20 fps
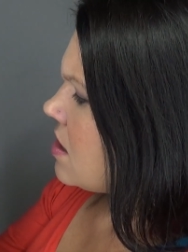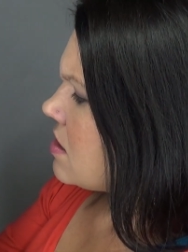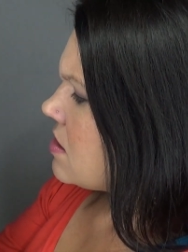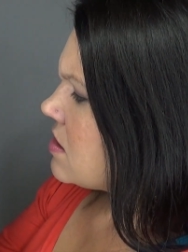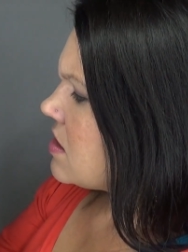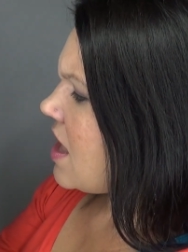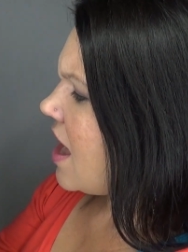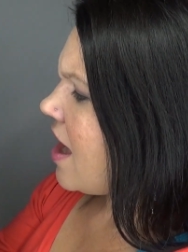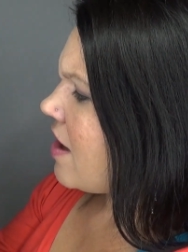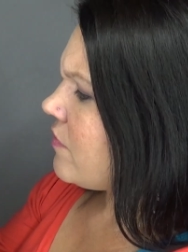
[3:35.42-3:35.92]

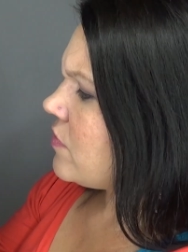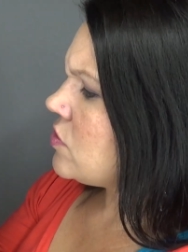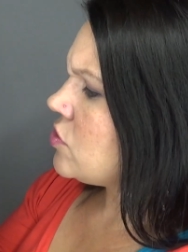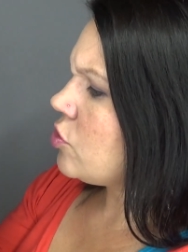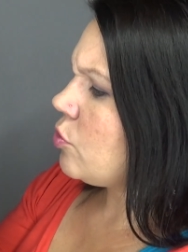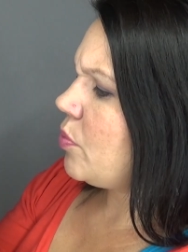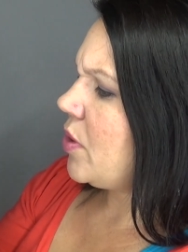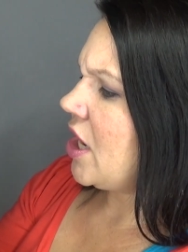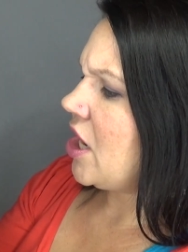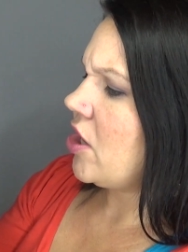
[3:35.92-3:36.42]

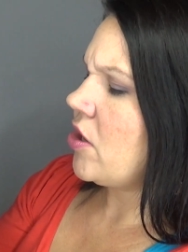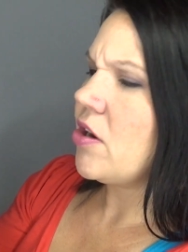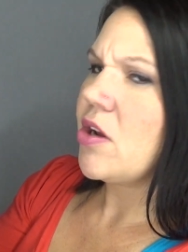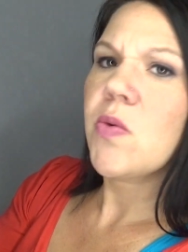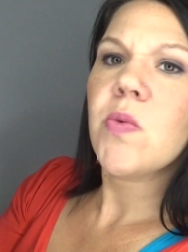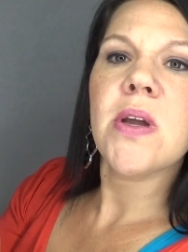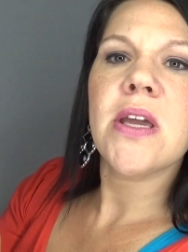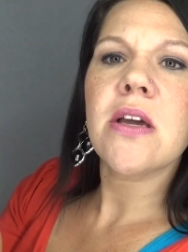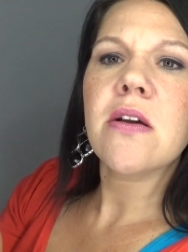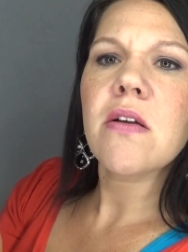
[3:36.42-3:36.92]
lavender
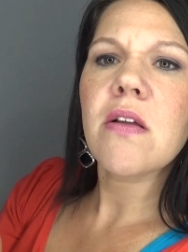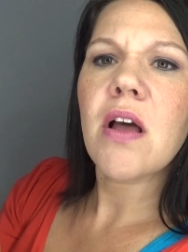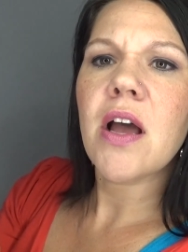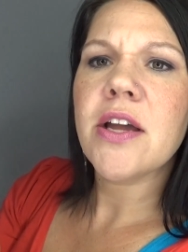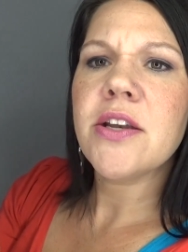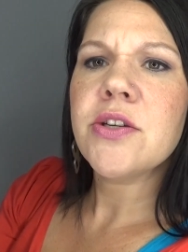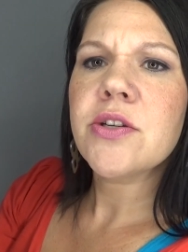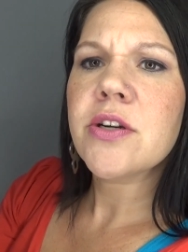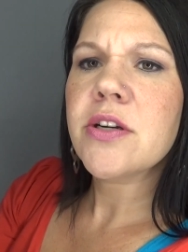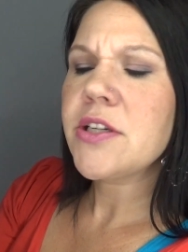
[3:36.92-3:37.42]
periwinkle
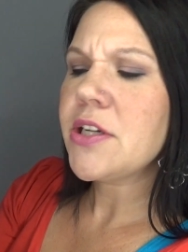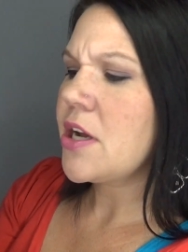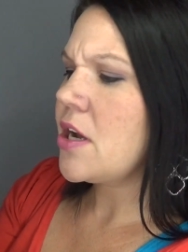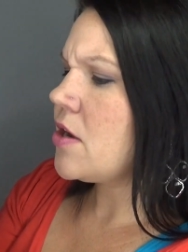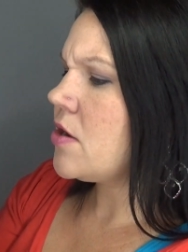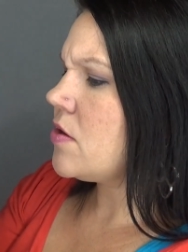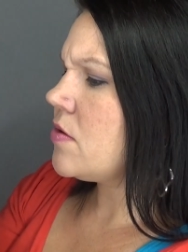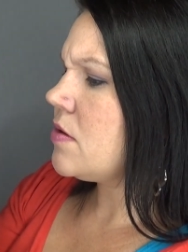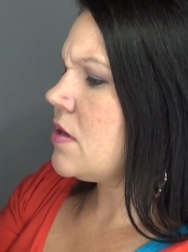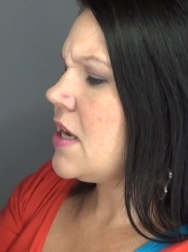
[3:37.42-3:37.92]

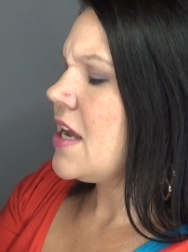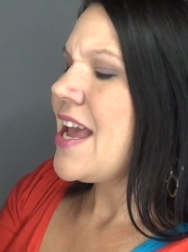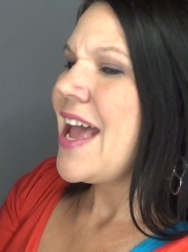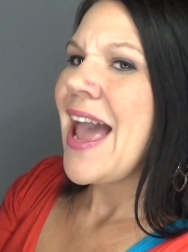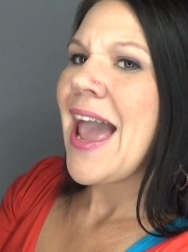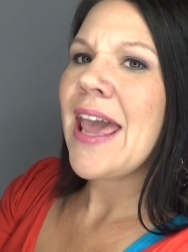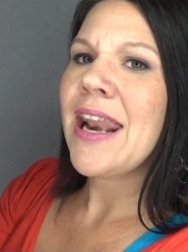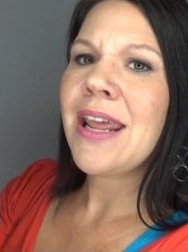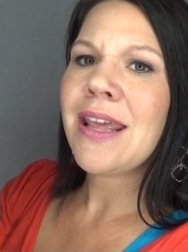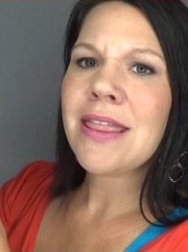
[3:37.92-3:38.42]
undertone,
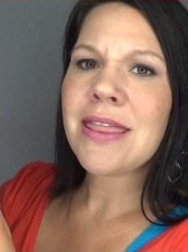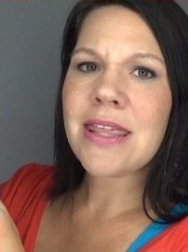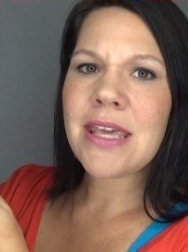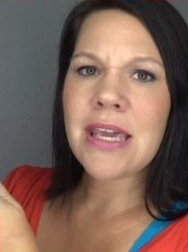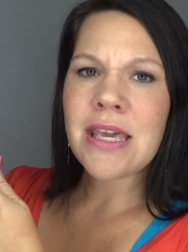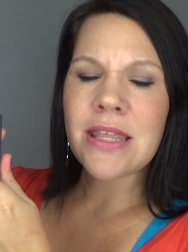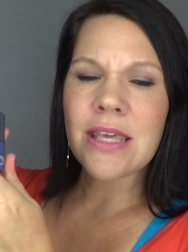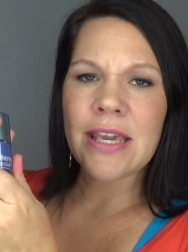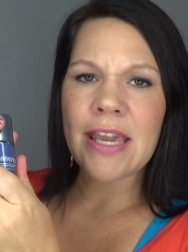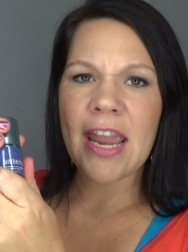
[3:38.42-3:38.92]
and I
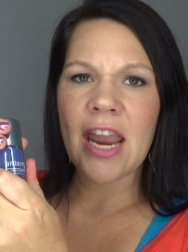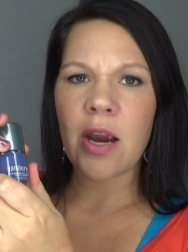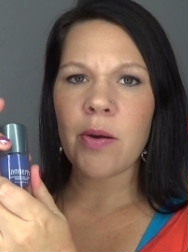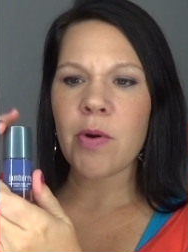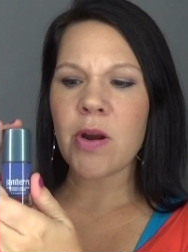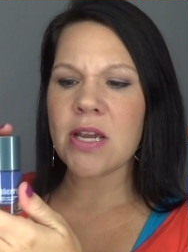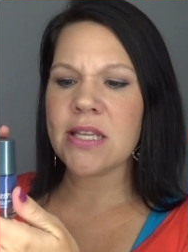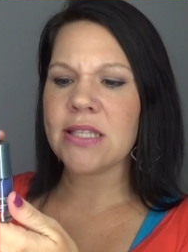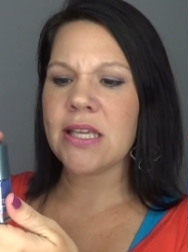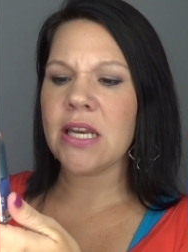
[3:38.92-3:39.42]
think the
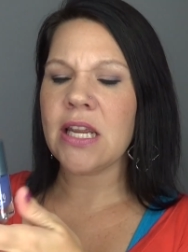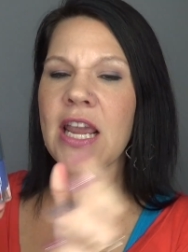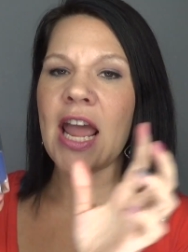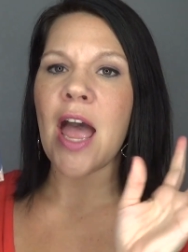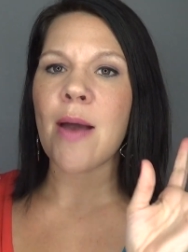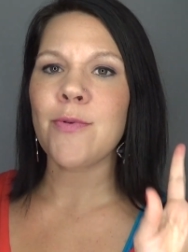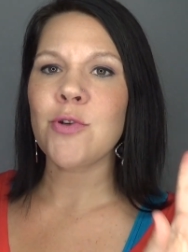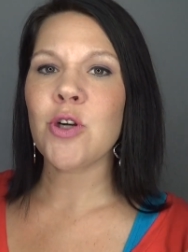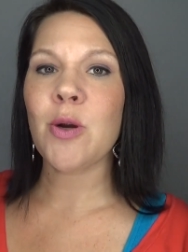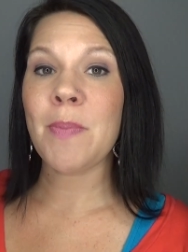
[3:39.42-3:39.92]
camera is going to
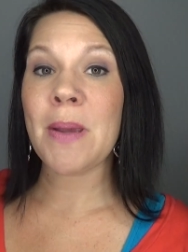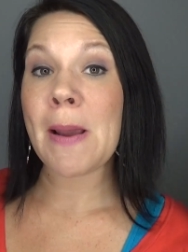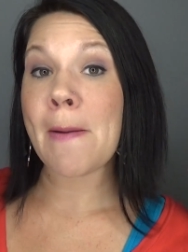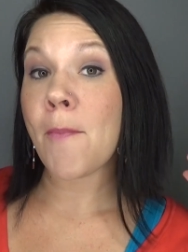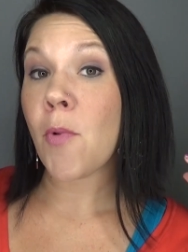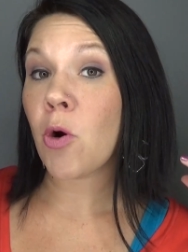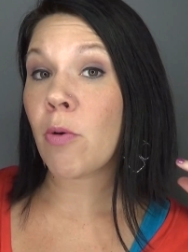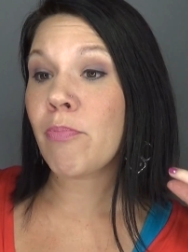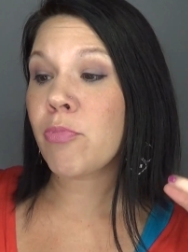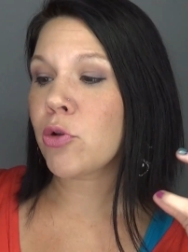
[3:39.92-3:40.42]
capture it being
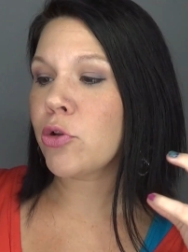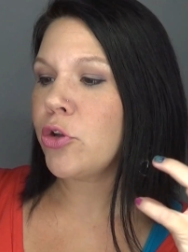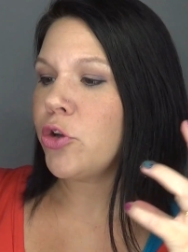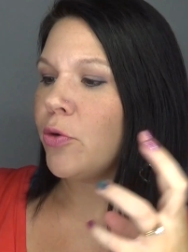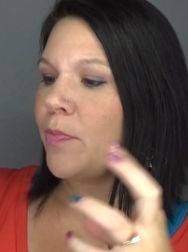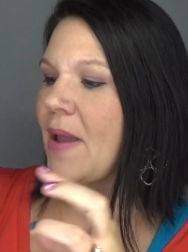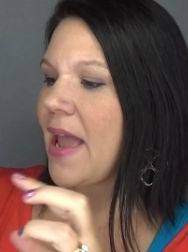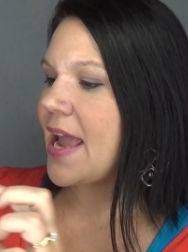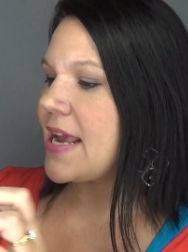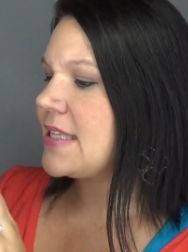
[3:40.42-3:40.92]
more
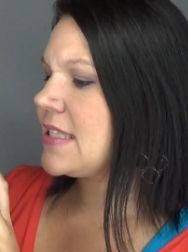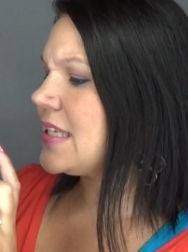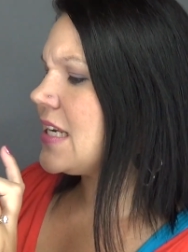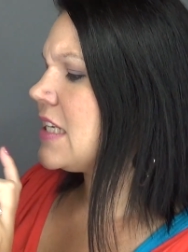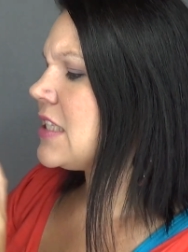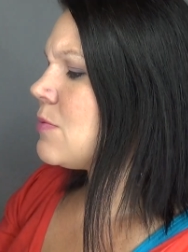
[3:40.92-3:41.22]
blue based.